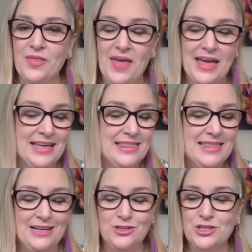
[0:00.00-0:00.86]
they can
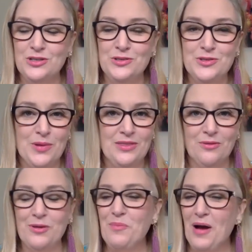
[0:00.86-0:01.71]
then choose whether
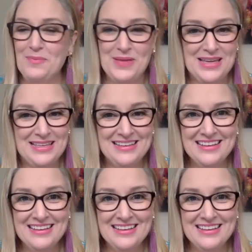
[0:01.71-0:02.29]
it might be